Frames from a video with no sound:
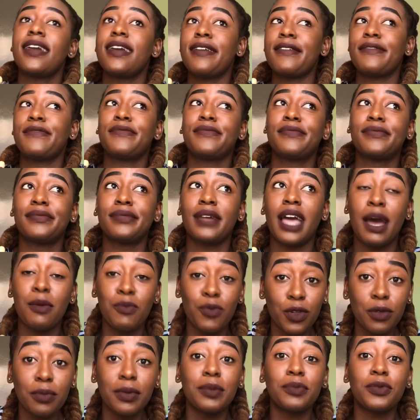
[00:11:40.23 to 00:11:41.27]
If I'm
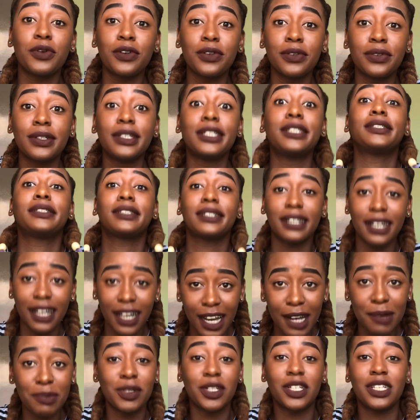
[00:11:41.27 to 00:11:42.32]
with my boyfriend,
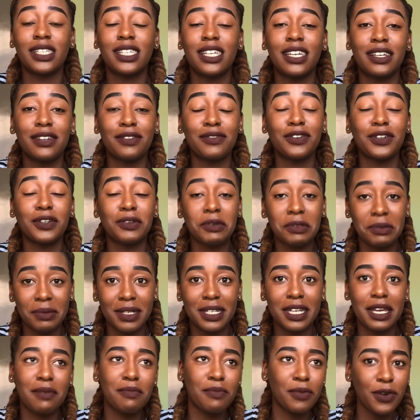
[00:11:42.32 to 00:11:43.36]
I'm gonna take a video with my
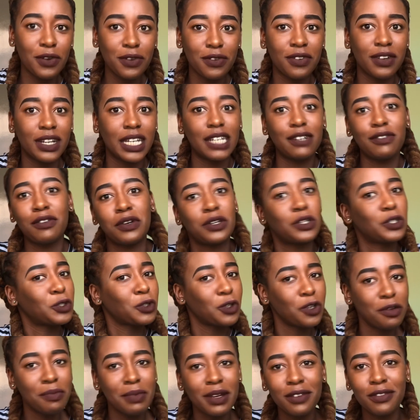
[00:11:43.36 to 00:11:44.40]
damn boyfriend. If I want to
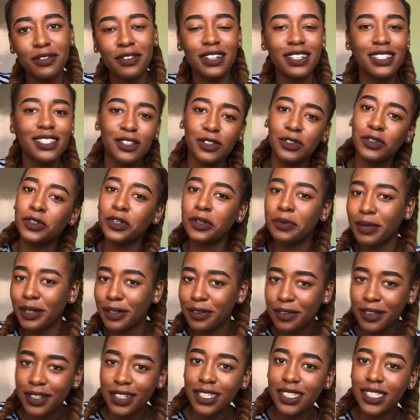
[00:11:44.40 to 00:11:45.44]
show you my friends, I'll show you my
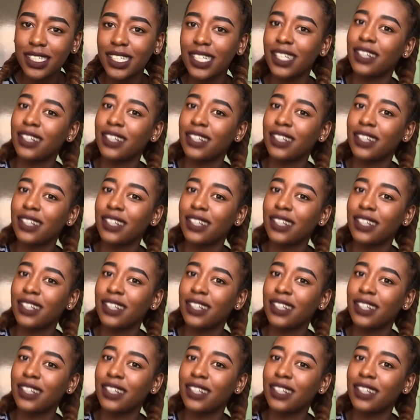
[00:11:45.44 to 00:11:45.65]
friends.